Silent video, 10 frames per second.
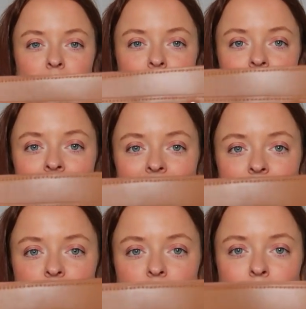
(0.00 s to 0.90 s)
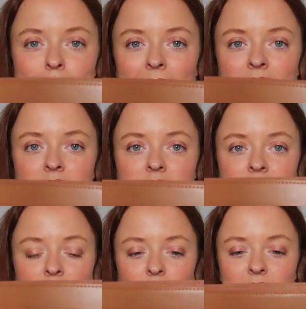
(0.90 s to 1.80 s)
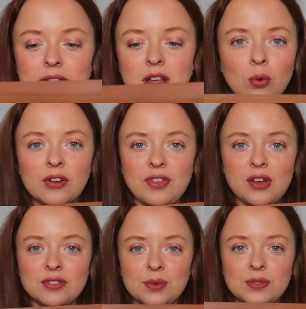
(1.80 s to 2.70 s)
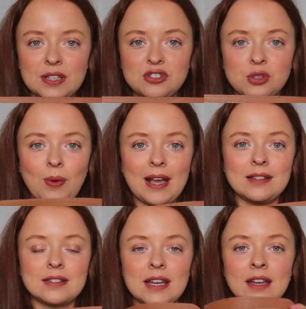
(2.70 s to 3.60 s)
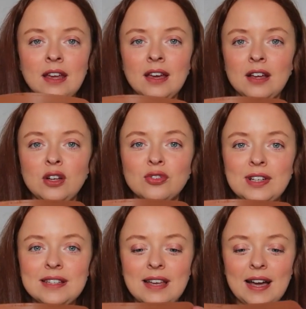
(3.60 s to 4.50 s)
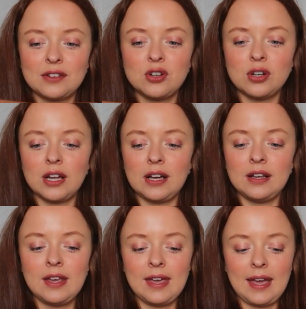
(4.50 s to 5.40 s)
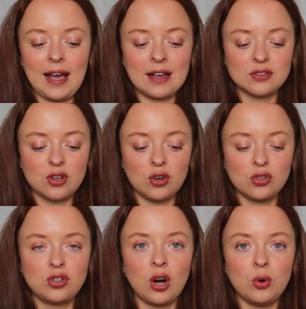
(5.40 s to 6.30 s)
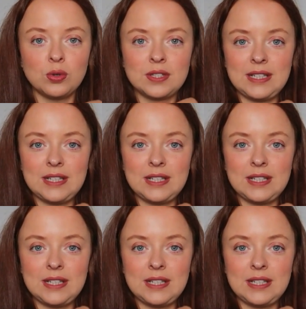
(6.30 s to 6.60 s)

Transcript: brown belt, so it's one of those that'll cinch your waist in. Lovely tan colour. It has got gold